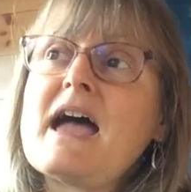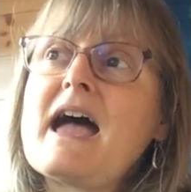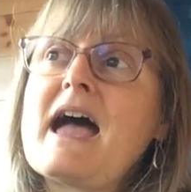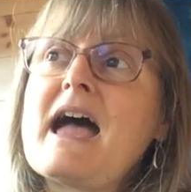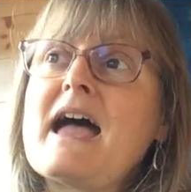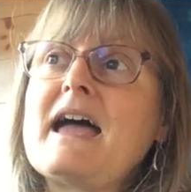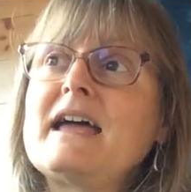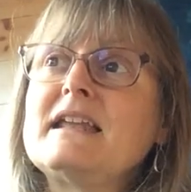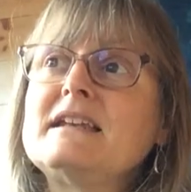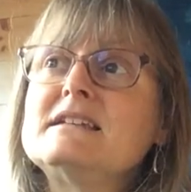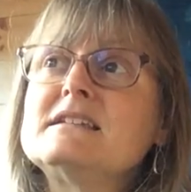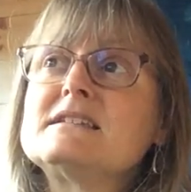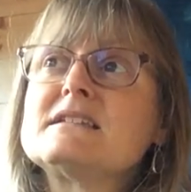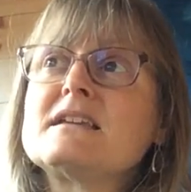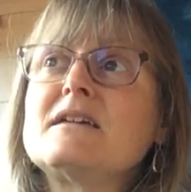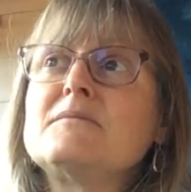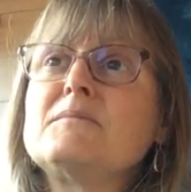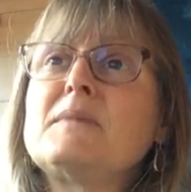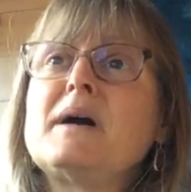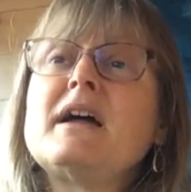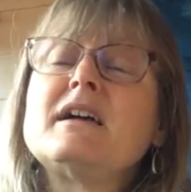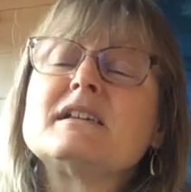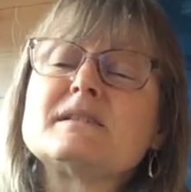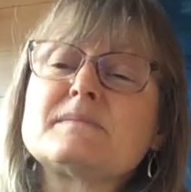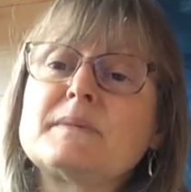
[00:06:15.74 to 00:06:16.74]
and
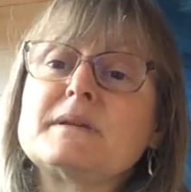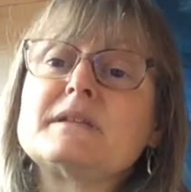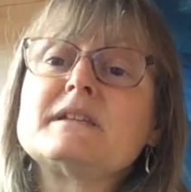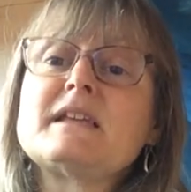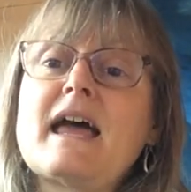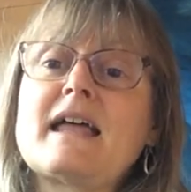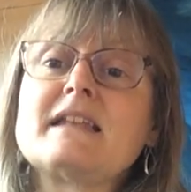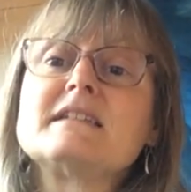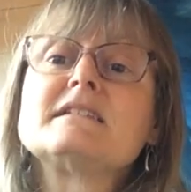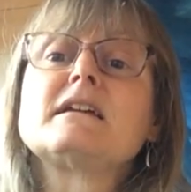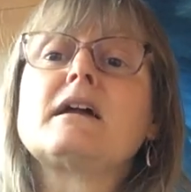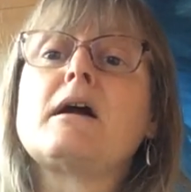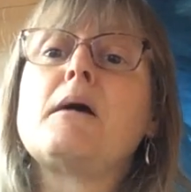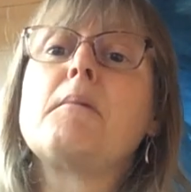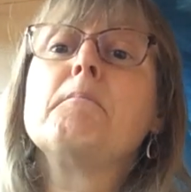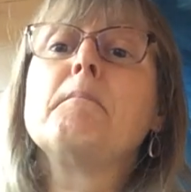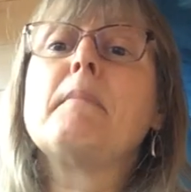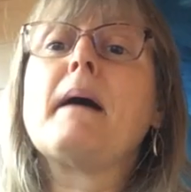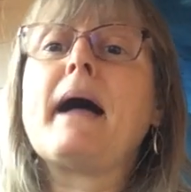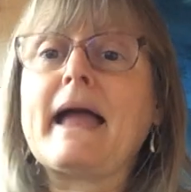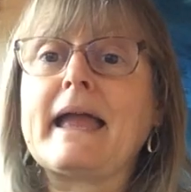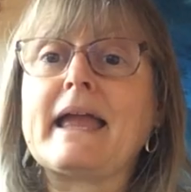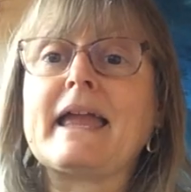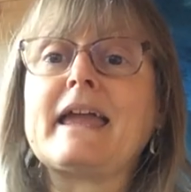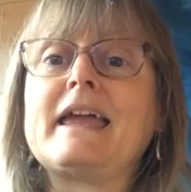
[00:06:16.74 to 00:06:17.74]
my husband had to come
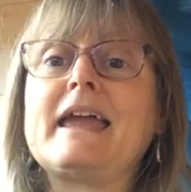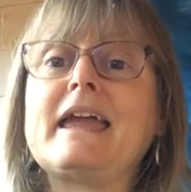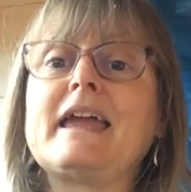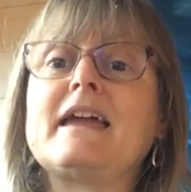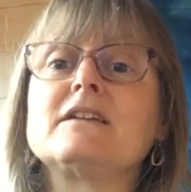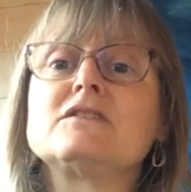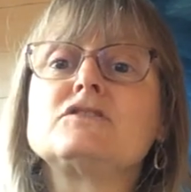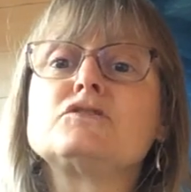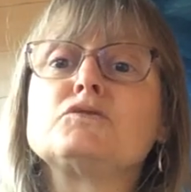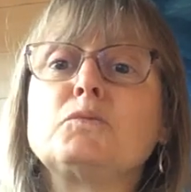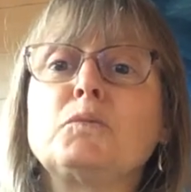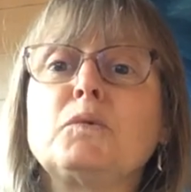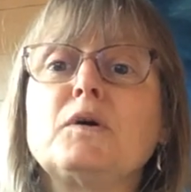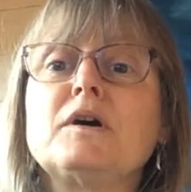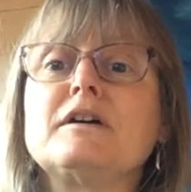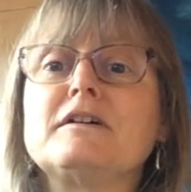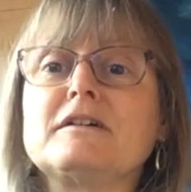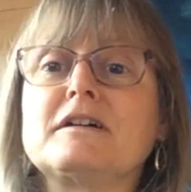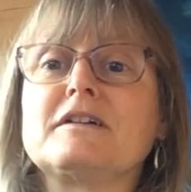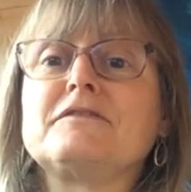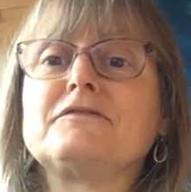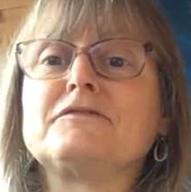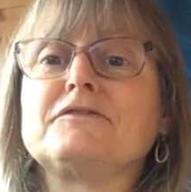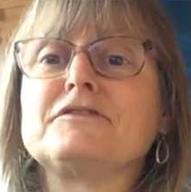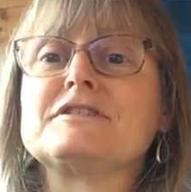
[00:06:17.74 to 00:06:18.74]
back here to
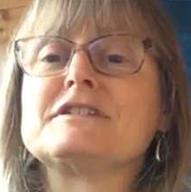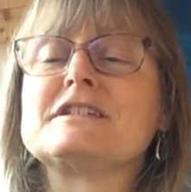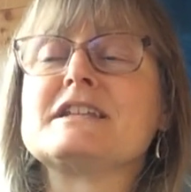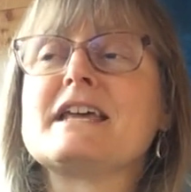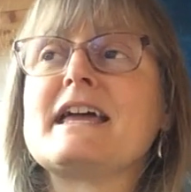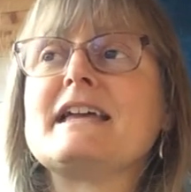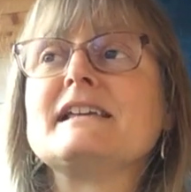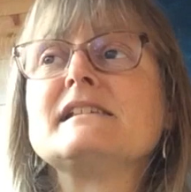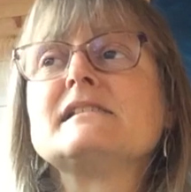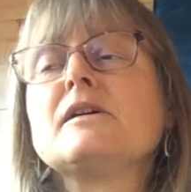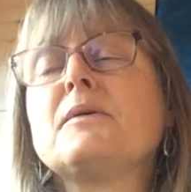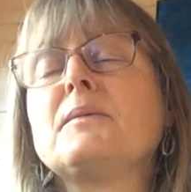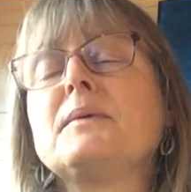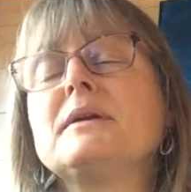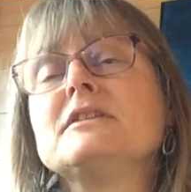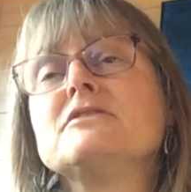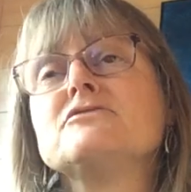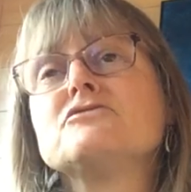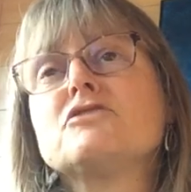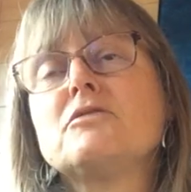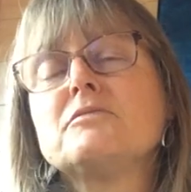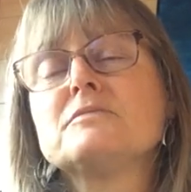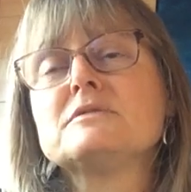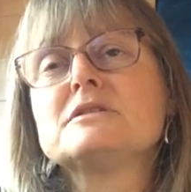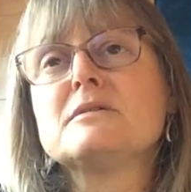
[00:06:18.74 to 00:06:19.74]
work for a day, so we
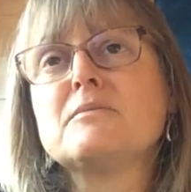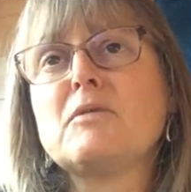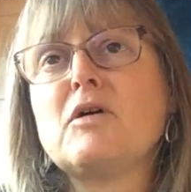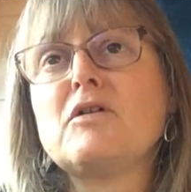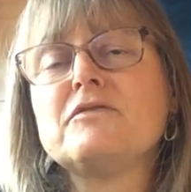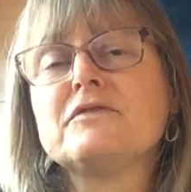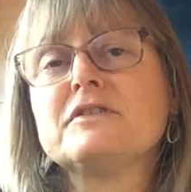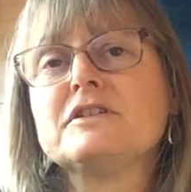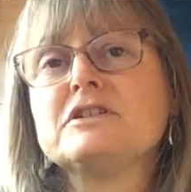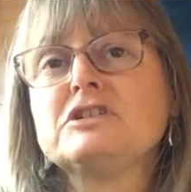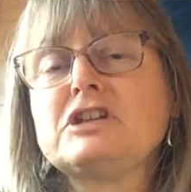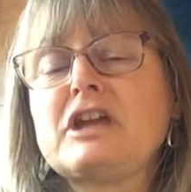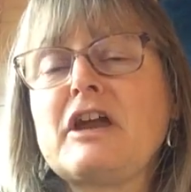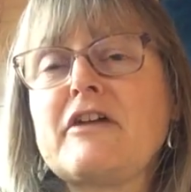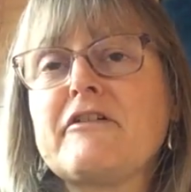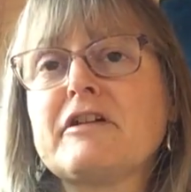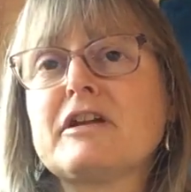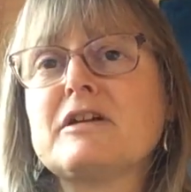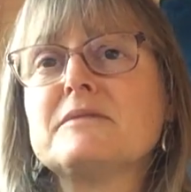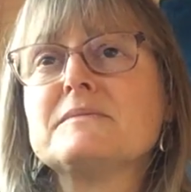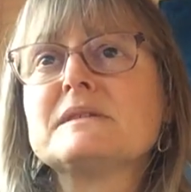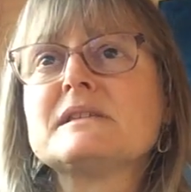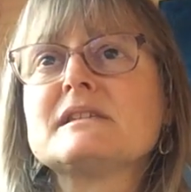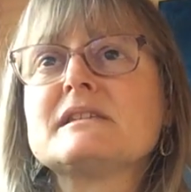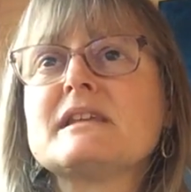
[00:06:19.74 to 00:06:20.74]
dropped him off at
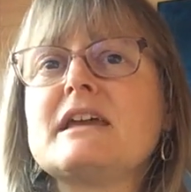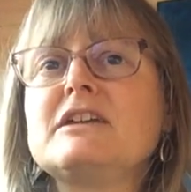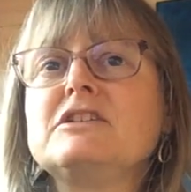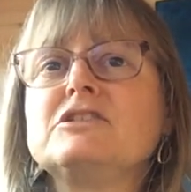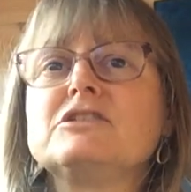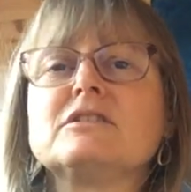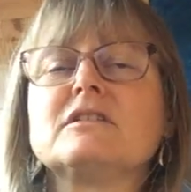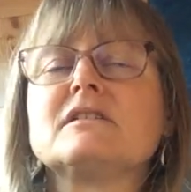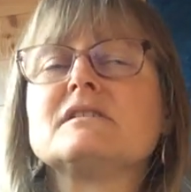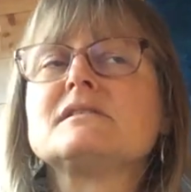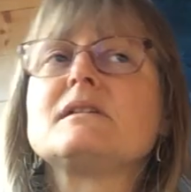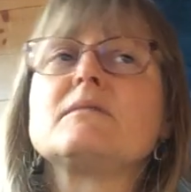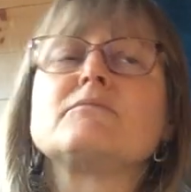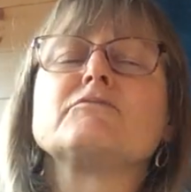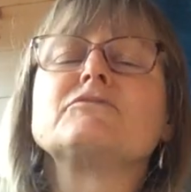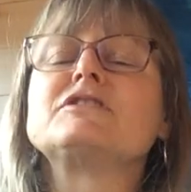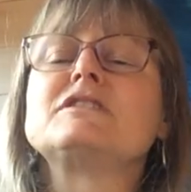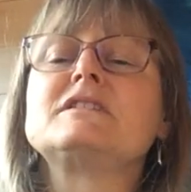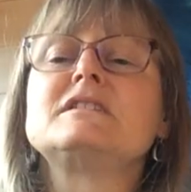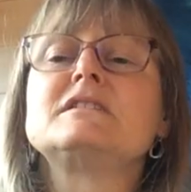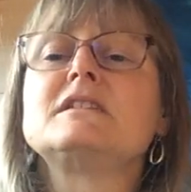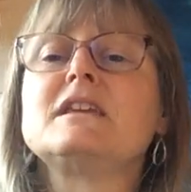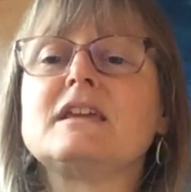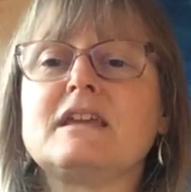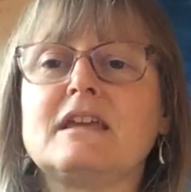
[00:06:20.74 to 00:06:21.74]
Sheringham Station at some
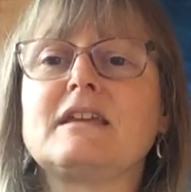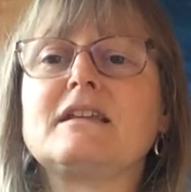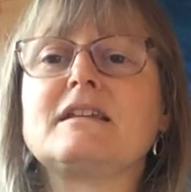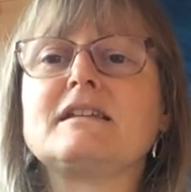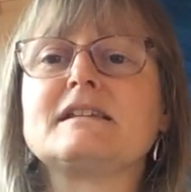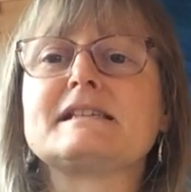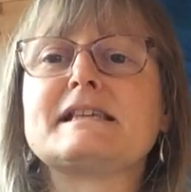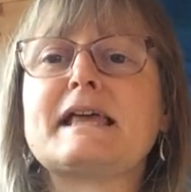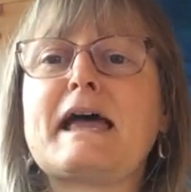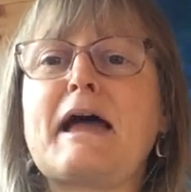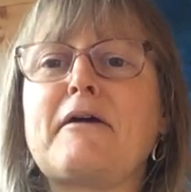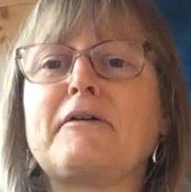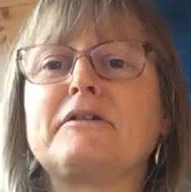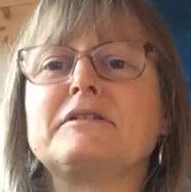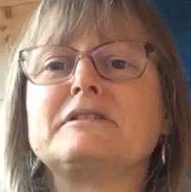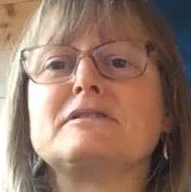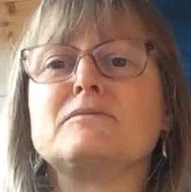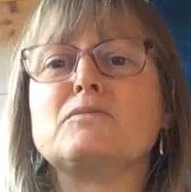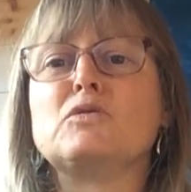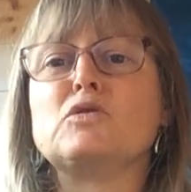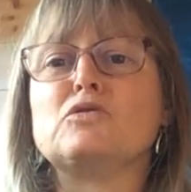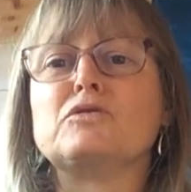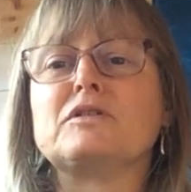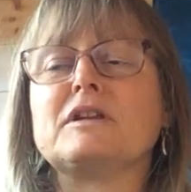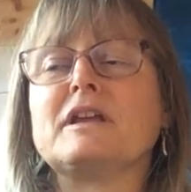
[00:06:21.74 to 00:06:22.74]
ridiculous hour in the
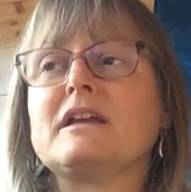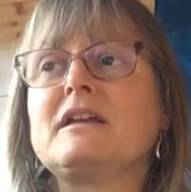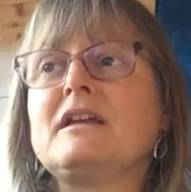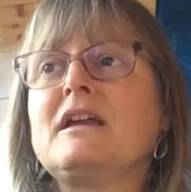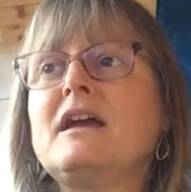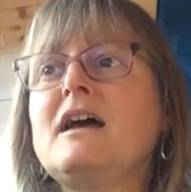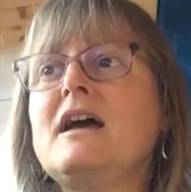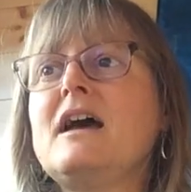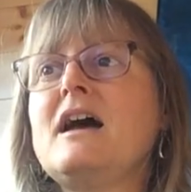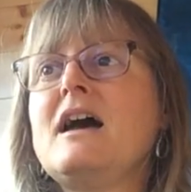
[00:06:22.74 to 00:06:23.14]
morning,